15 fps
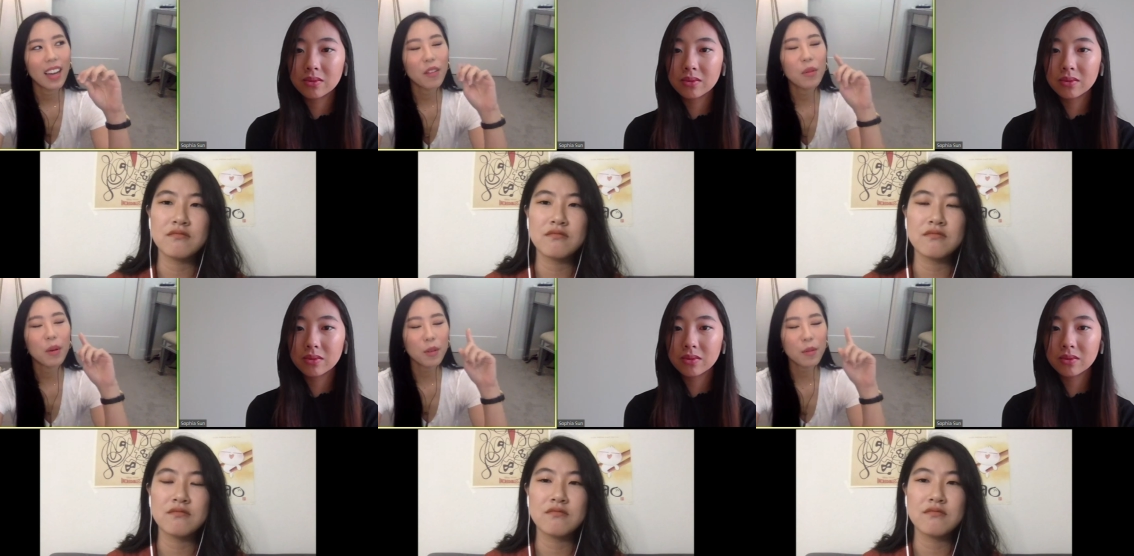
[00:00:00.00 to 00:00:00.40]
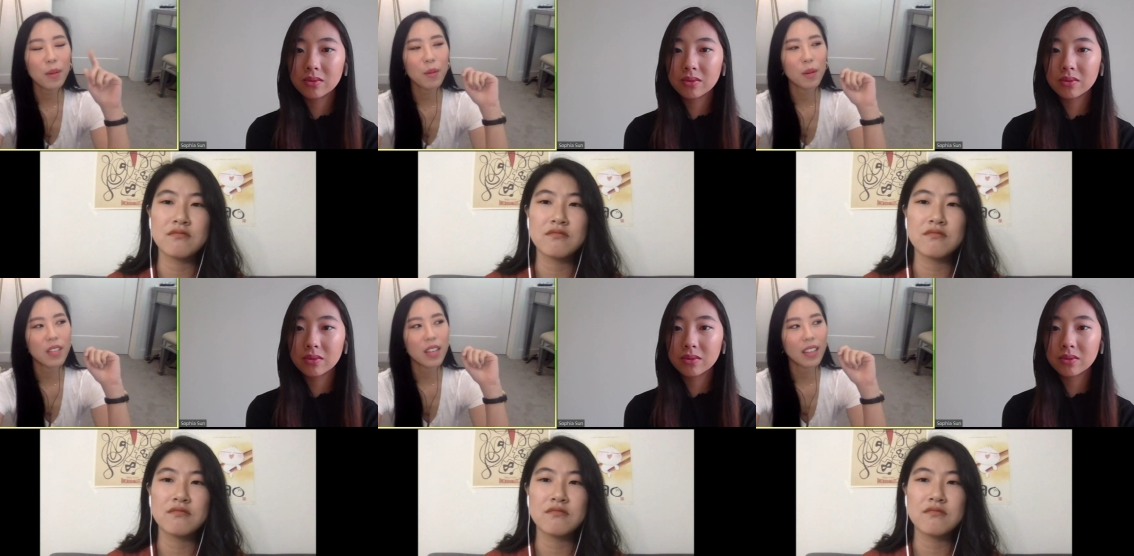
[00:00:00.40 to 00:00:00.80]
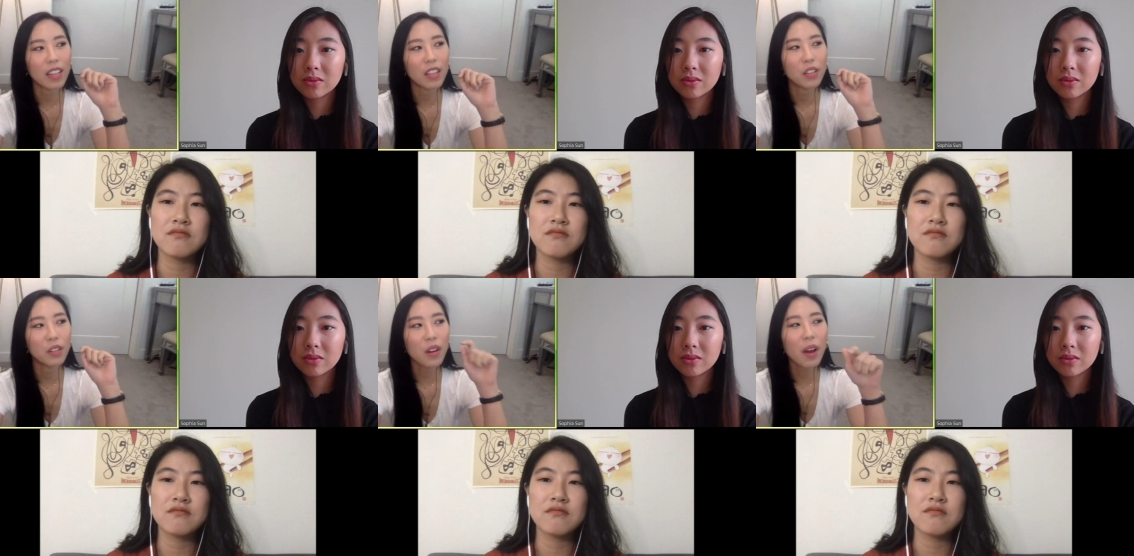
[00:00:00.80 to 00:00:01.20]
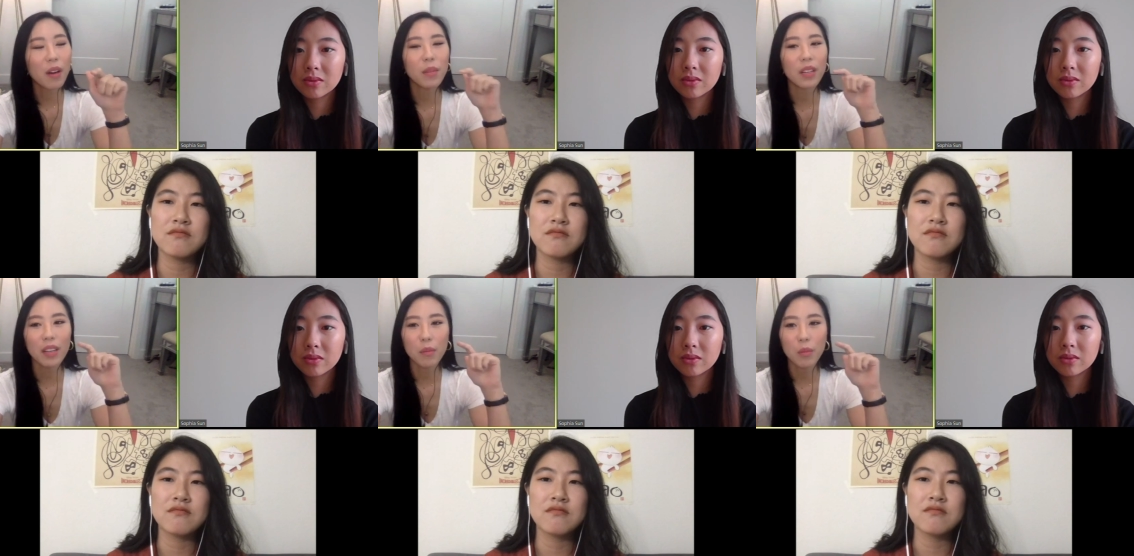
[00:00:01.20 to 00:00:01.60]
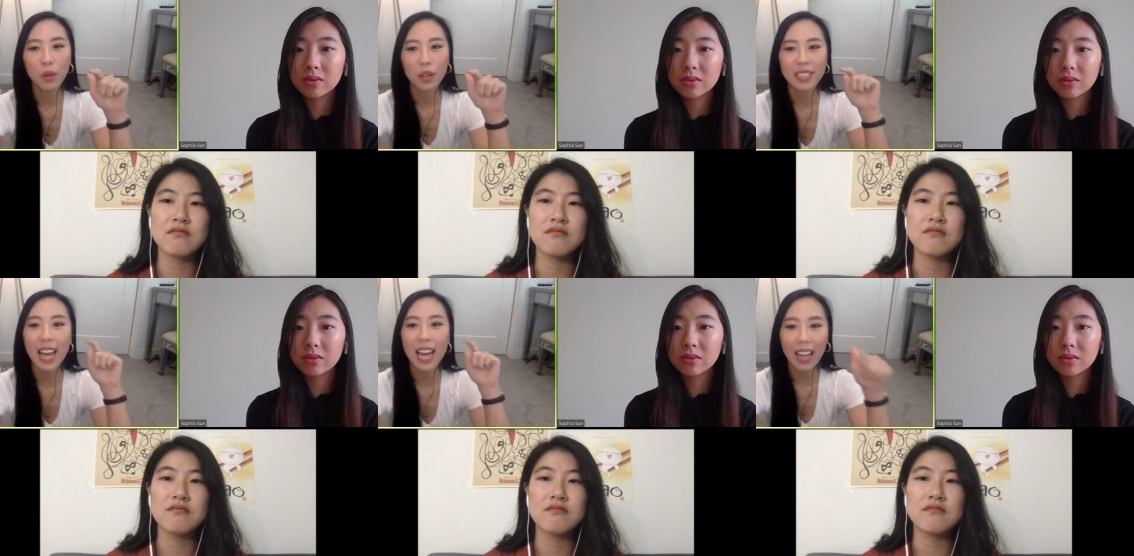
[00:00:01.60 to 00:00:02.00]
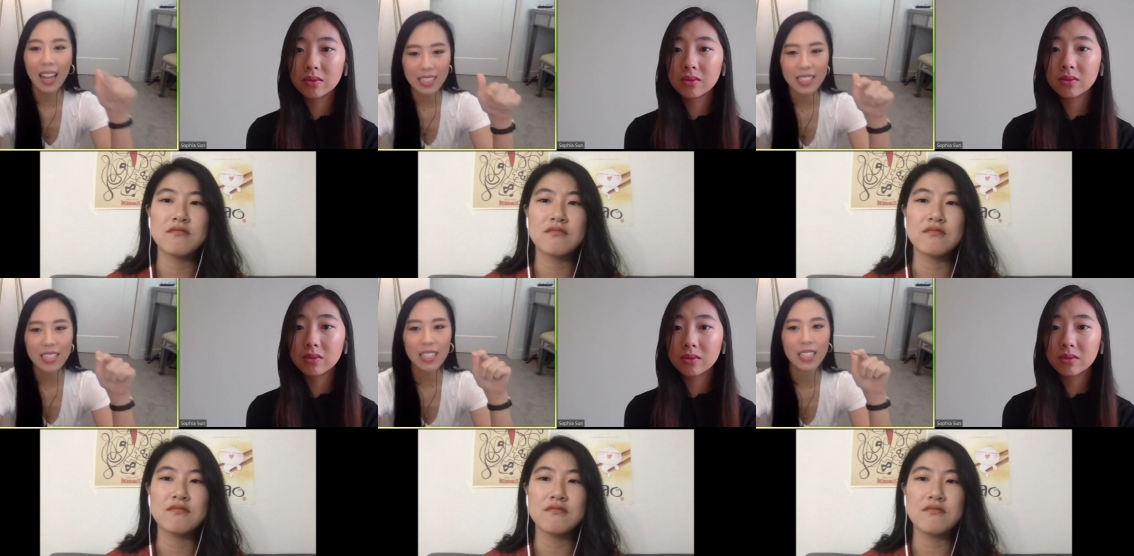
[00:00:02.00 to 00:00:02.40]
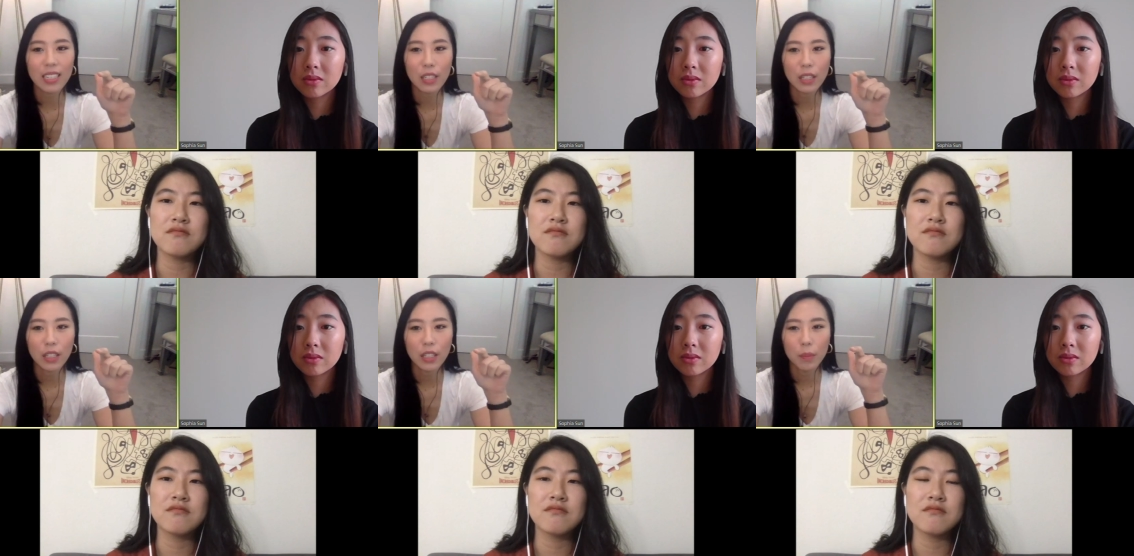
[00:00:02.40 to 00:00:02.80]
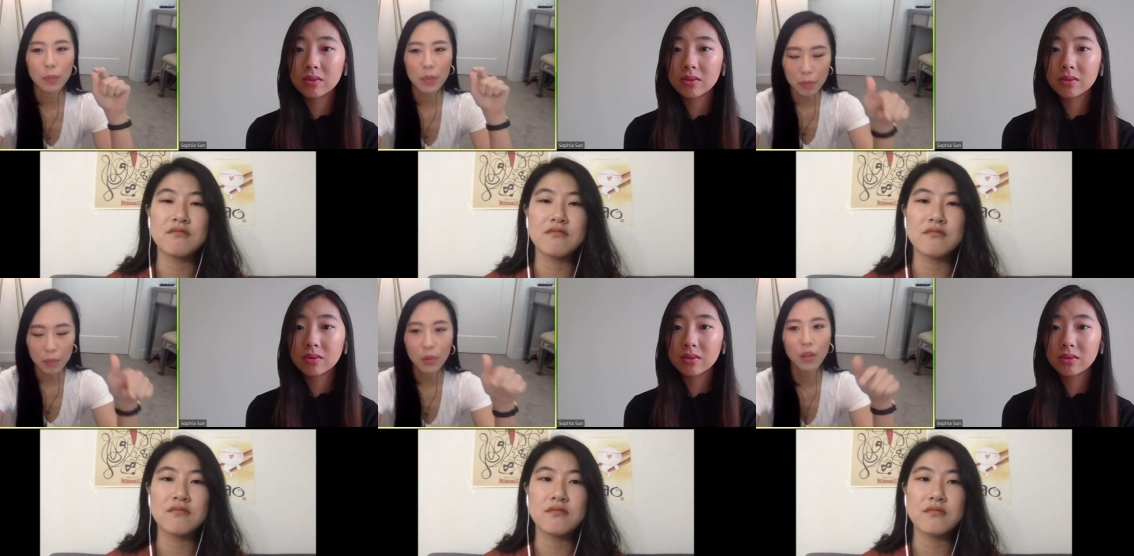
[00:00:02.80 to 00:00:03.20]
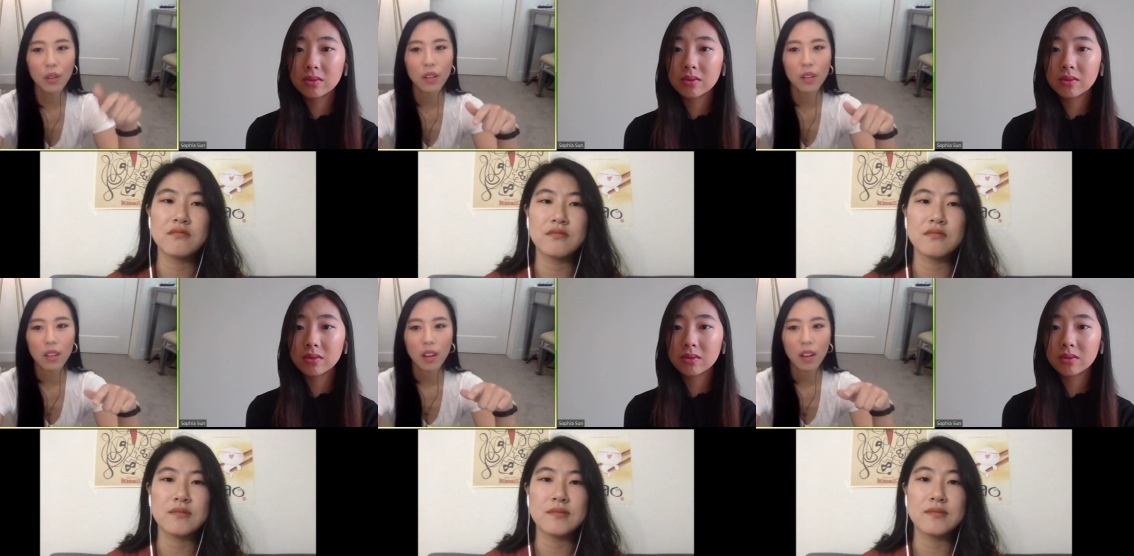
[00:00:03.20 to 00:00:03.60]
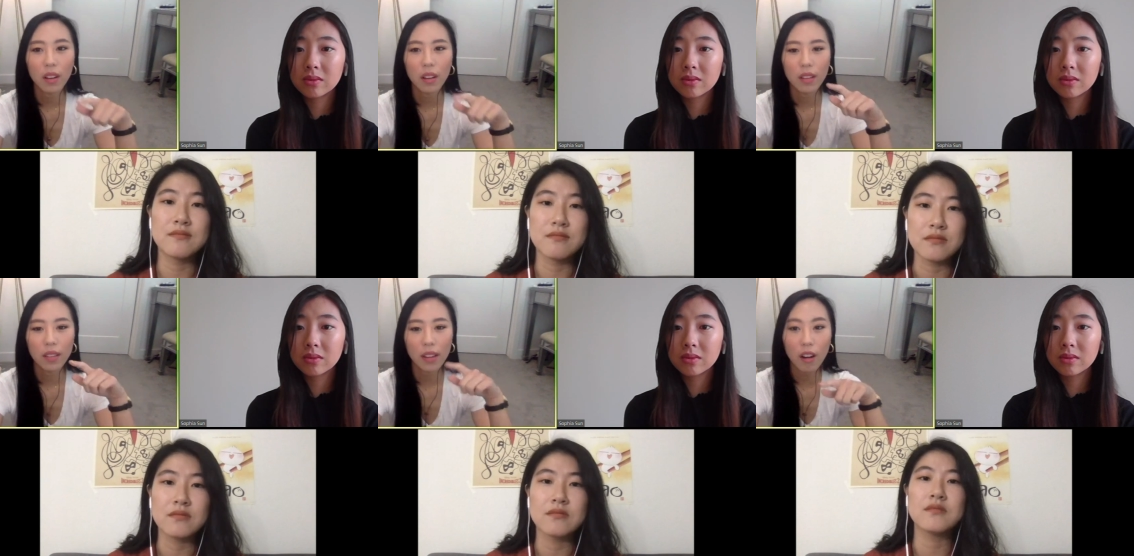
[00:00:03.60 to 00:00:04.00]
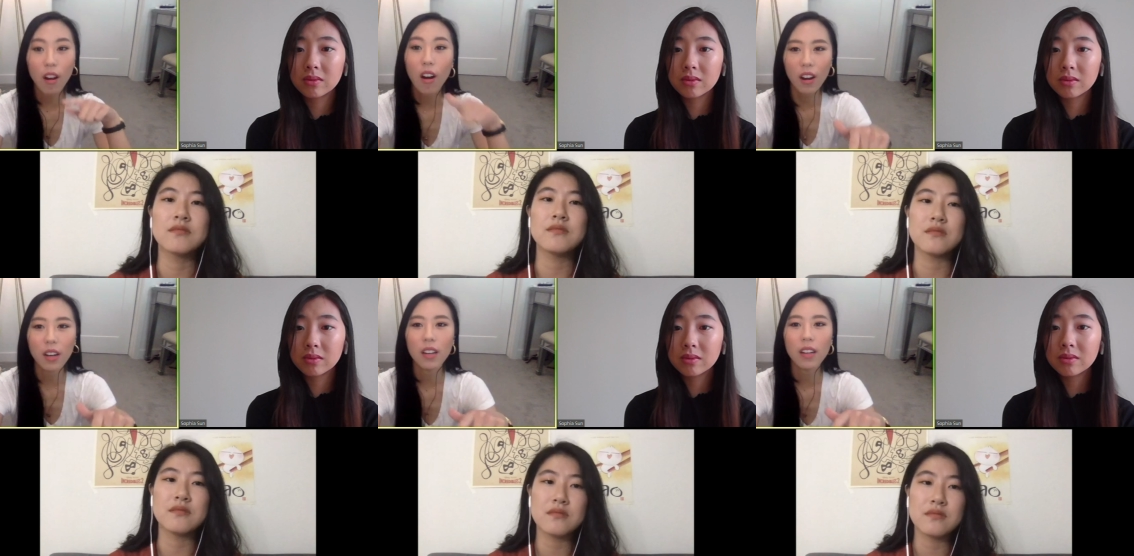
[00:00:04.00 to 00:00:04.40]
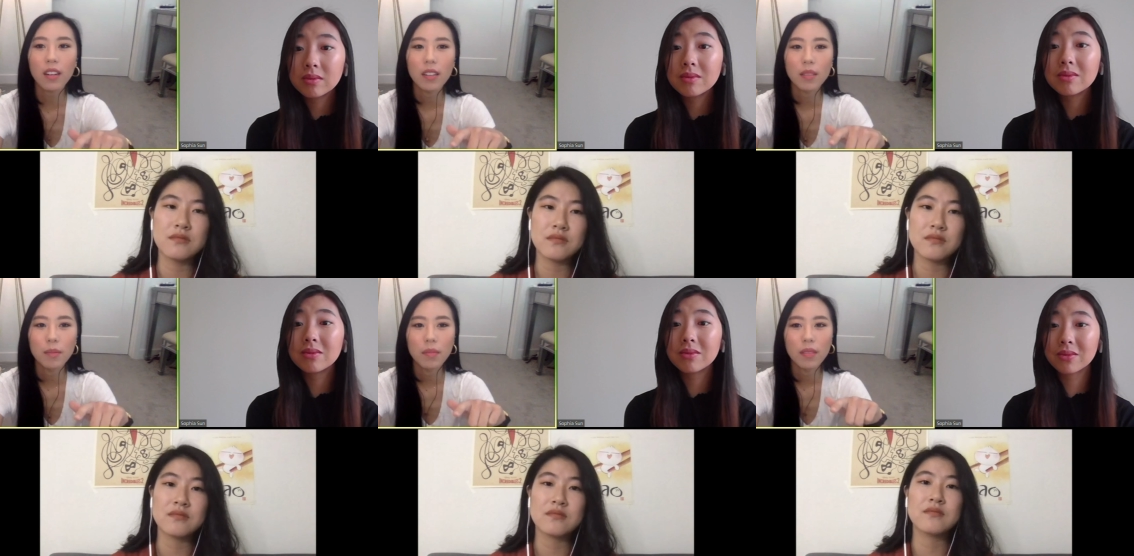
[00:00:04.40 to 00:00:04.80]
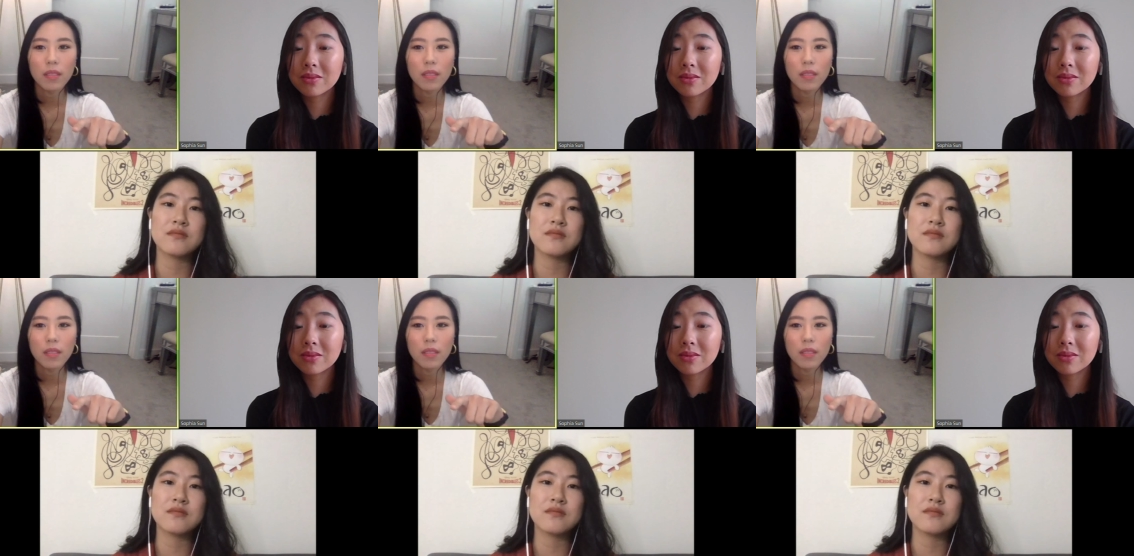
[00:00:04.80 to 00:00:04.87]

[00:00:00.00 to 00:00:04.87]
Speaker 1: I remember my mom saying, like, you know how many more talented people there are,